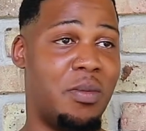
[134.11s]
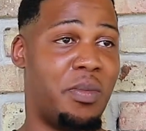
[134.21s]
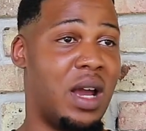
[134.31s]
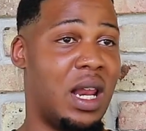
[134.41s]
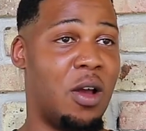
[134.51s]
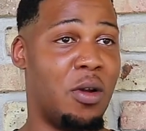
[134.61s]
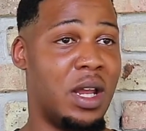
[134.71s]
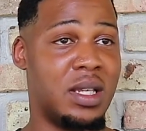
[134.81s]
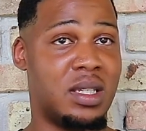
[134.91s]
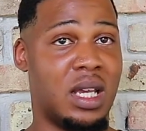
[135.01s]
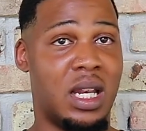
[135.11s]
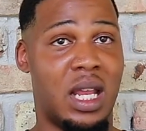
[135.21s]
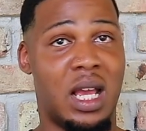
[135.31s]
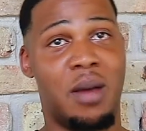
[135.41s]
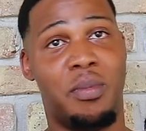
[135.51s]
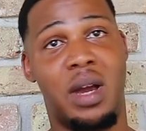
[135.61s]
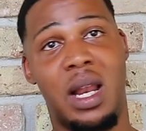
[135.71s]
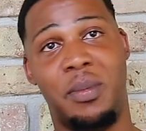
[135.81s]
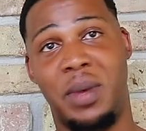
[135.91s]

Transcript: Probably on that Sunday, I'm probably